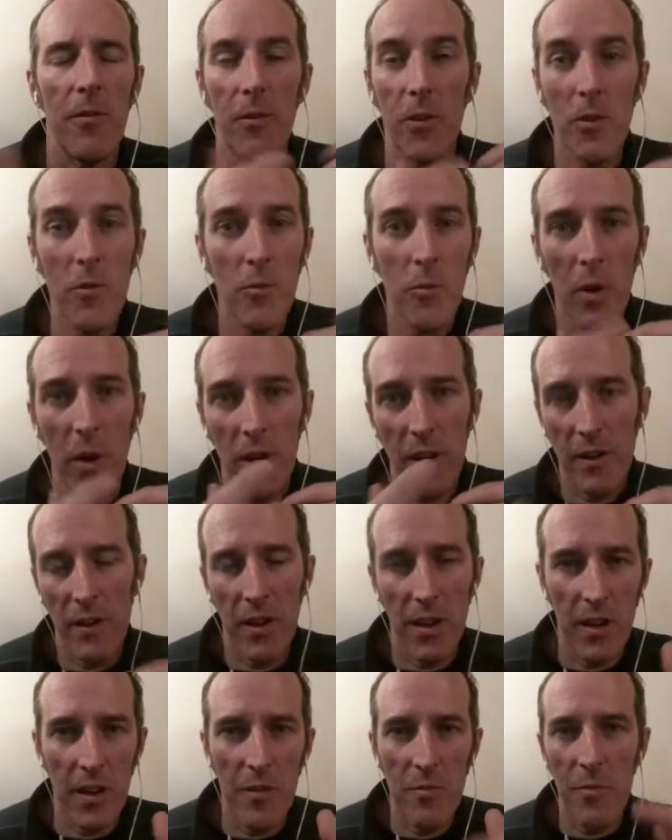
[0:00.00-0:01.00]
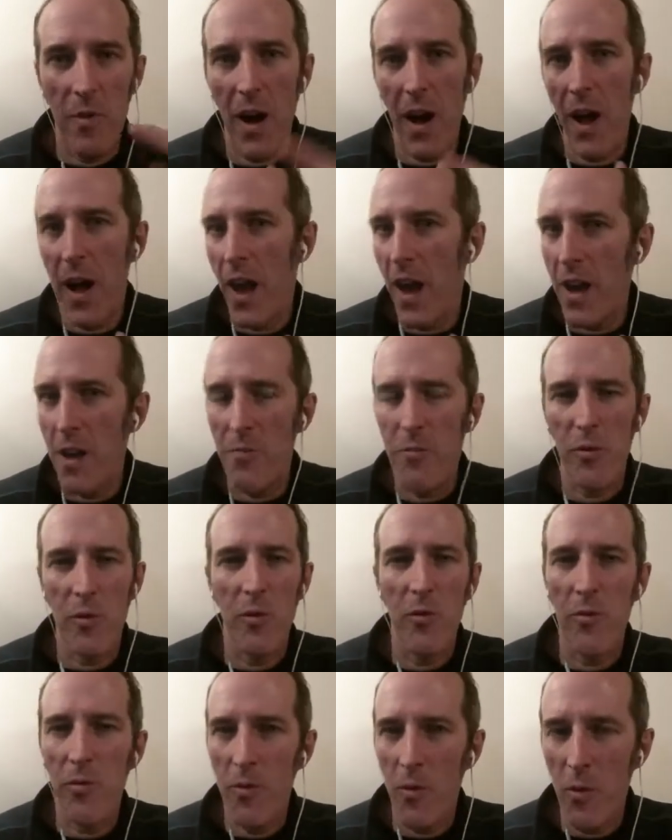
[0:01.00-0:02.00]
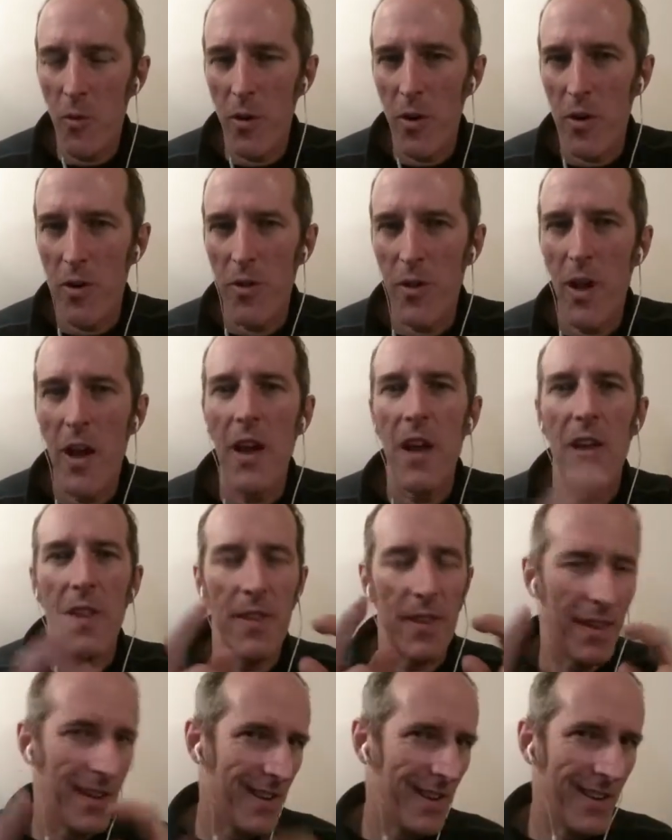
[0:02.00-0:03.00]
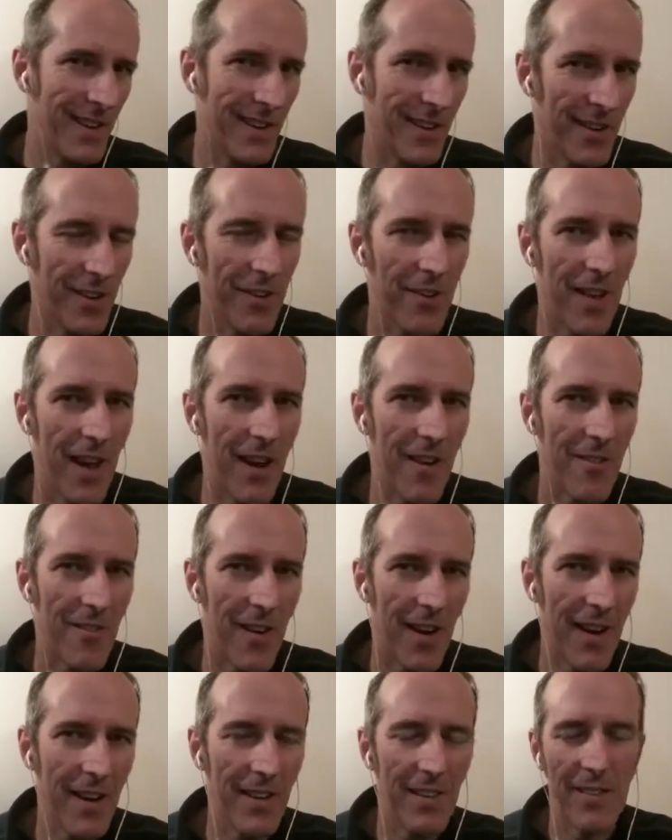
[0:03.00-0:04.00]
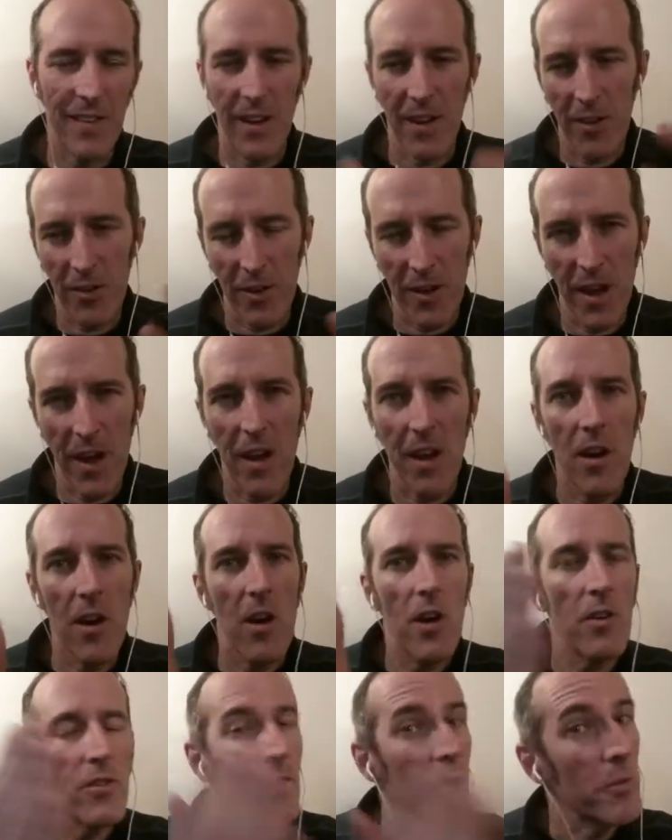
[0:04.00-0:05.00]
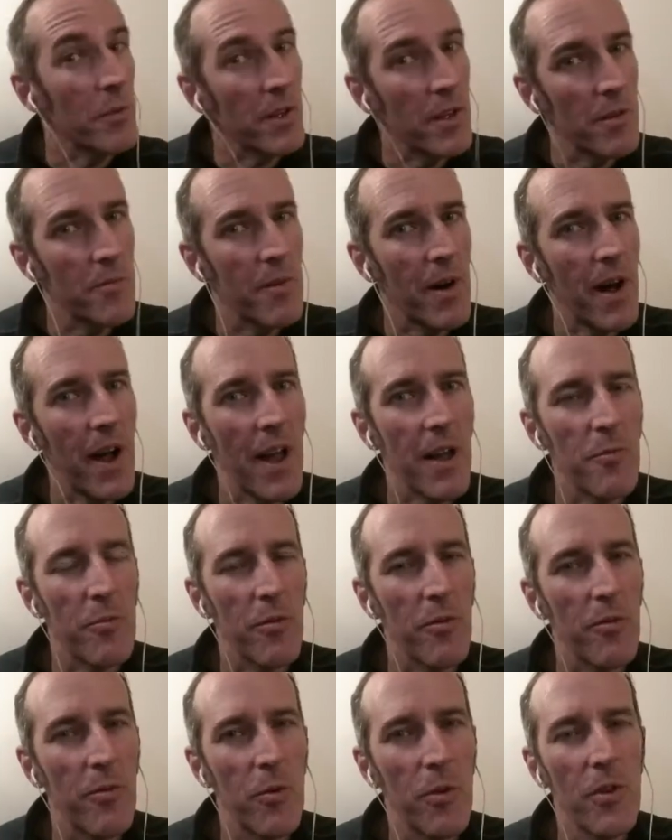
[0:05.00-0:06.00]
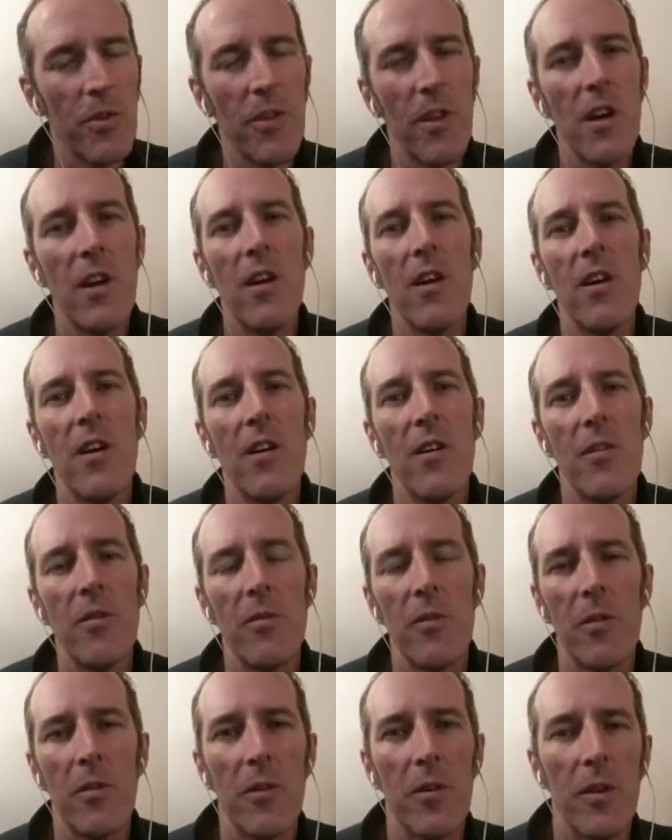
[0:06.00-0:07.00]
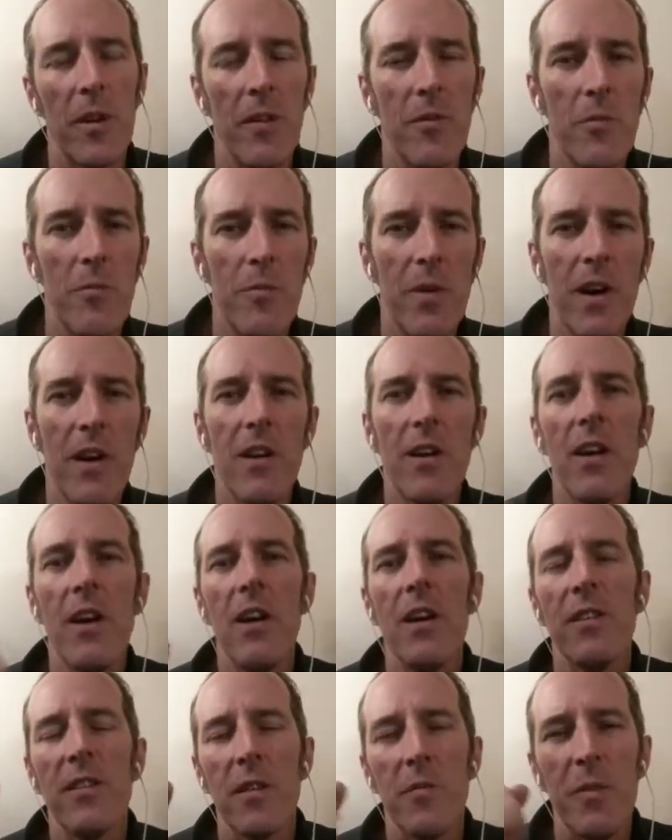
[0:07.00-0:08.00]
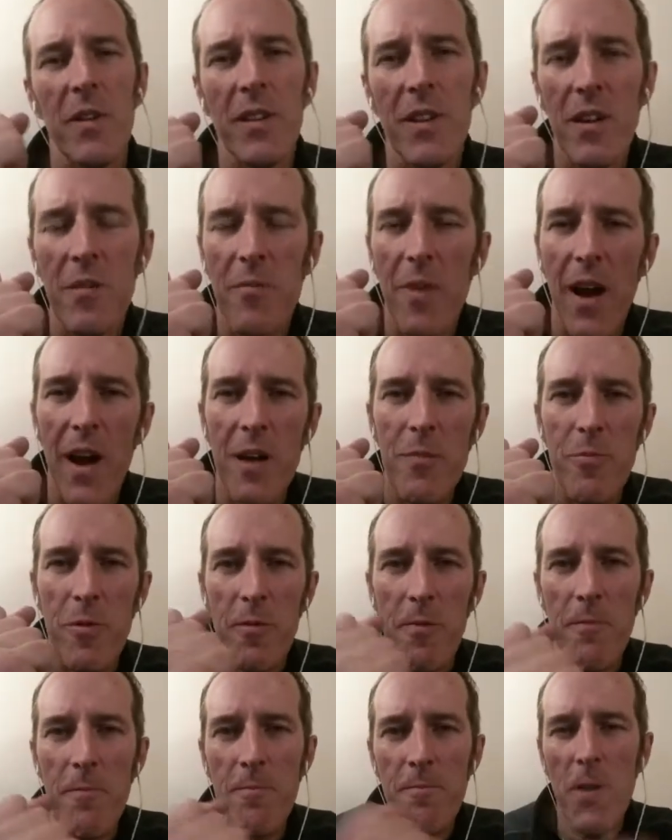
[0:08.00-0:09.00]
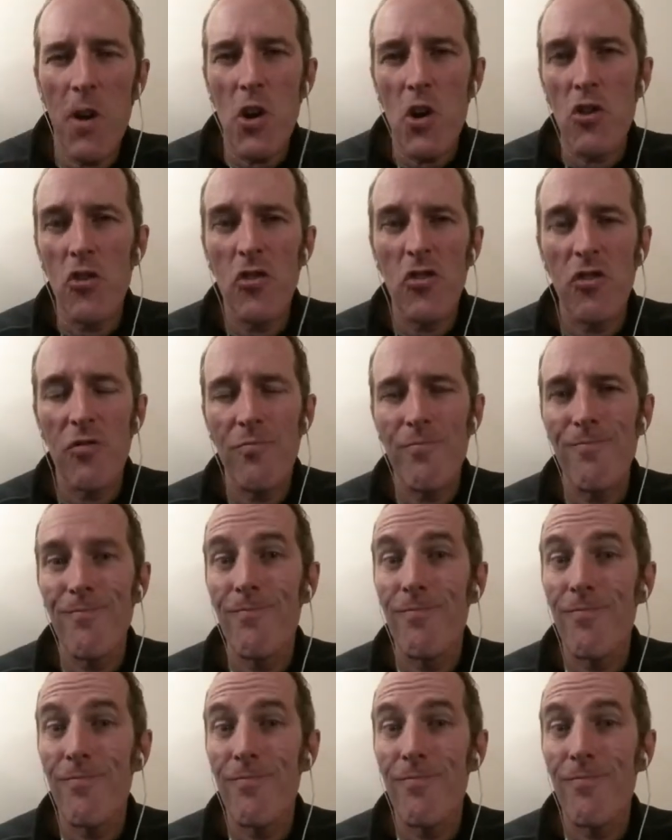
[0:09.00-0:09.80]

you want it done by April 4th, they need to know that, right? Say, okay, it's going to be done by April 4th, or even better, it's going to be done by April 1st.